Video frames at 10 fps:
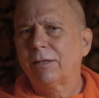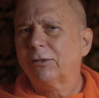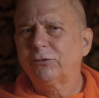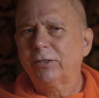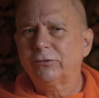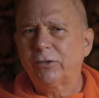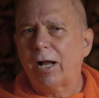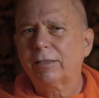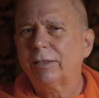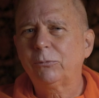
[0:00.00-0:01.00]
That's
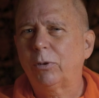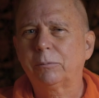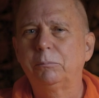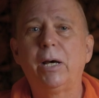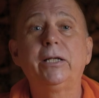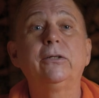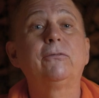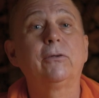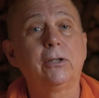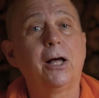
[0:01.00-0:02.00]
exactly what many
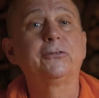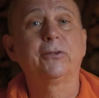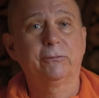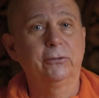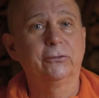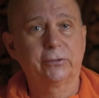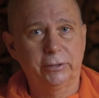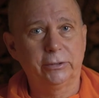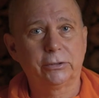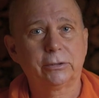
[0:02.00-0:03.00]
philosophers
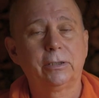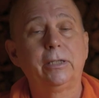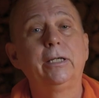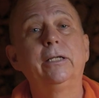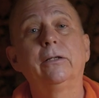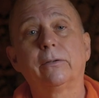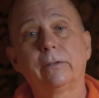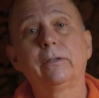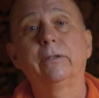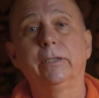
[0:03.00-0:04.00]
teach in a
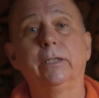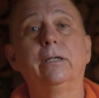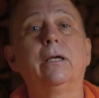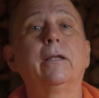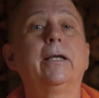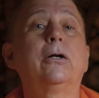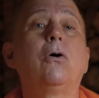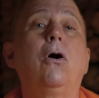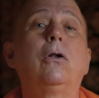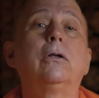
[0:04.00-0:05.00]
theory they
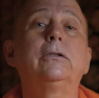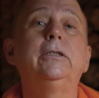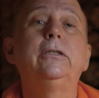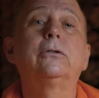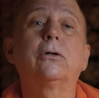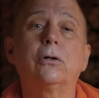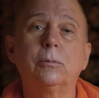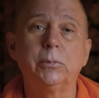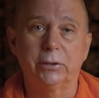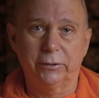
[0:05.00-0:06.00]
call
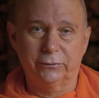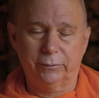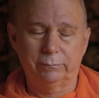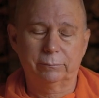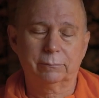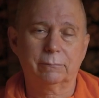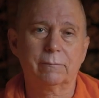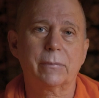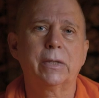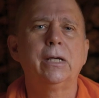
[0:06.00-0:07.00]
determinism.
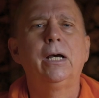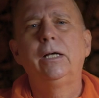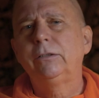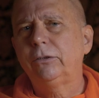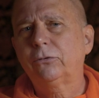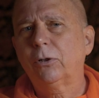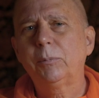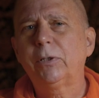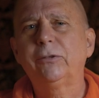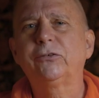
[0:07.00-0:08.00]

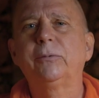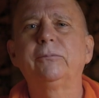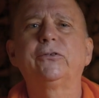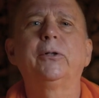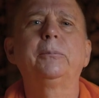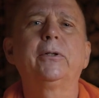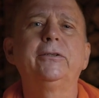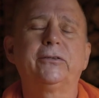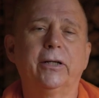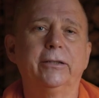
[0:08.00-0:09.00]
Determinism simply
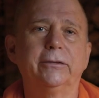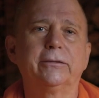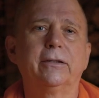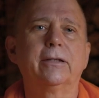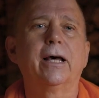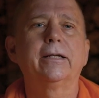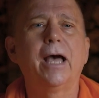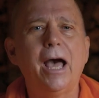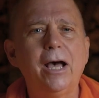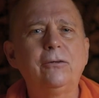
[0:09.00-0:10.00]
says that
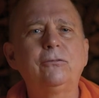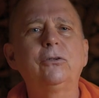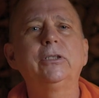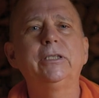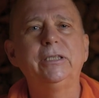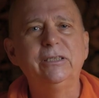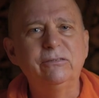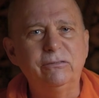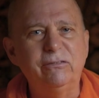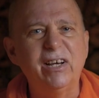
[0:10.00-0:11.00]
every
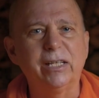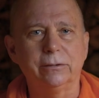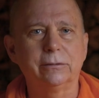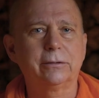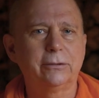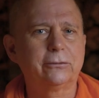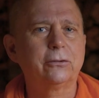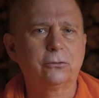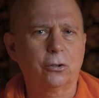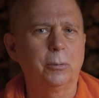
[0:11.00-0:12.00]
event is
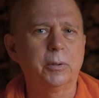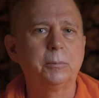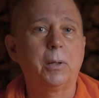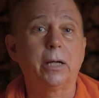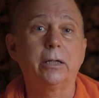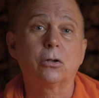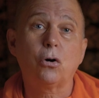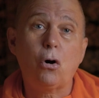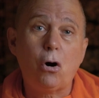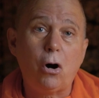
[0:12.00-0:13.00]
determined by a
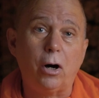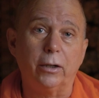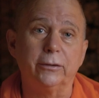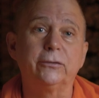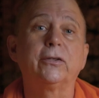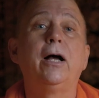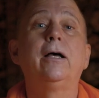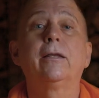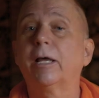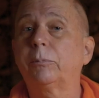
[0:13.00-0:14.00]
cause
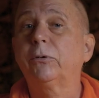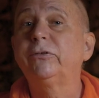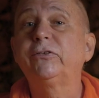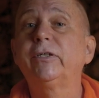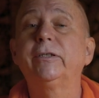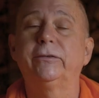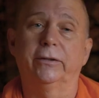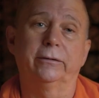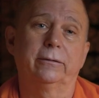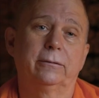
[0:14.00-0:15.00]
that precedes
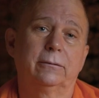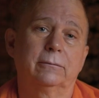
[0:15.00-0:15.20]
it.